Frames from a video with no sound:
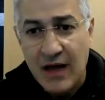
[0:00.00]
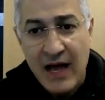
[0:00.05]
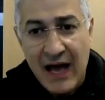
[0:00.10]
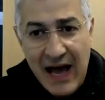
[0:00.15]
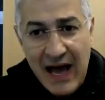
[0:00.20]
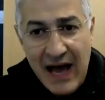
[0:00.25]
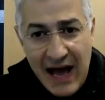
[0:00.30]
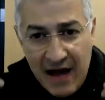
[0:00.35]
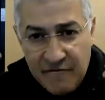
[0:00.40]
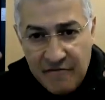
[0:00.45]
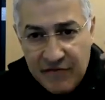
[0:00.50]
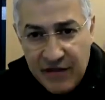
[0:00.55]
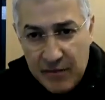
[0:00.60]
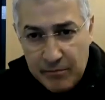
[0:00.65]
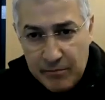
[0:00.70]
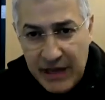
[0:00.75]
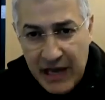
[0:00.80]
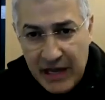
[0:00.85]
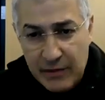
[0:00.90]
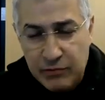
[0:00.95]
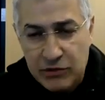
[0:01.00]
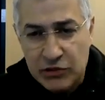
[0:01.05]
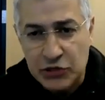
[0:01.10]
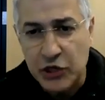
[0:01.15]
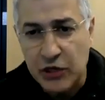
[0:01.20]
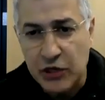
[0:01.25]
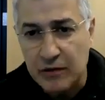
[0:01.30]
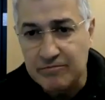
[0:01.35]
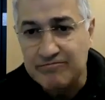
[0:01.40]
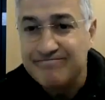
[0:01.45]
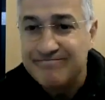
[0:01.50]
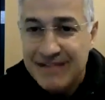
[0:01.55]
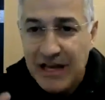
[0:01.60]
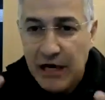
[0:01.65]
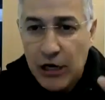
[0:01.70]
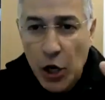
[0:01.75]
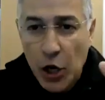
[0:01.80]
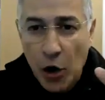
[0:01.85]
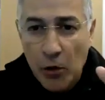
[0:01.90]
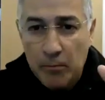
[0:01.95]
have them be able to
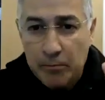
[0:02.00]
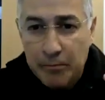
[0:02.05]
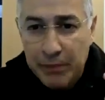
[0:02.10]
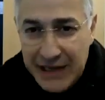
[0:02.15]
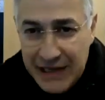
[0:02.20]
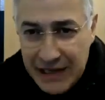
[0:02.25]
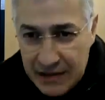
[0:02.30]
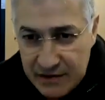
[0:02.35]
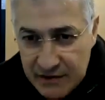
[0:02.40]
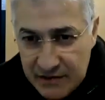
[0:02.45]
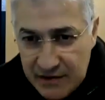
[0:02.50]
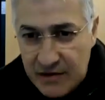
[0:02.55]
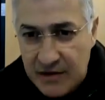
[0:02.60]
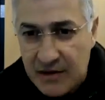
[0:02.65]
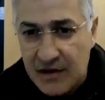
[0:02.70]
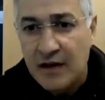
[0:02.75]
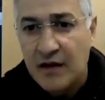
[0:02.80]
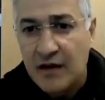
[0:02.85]
compete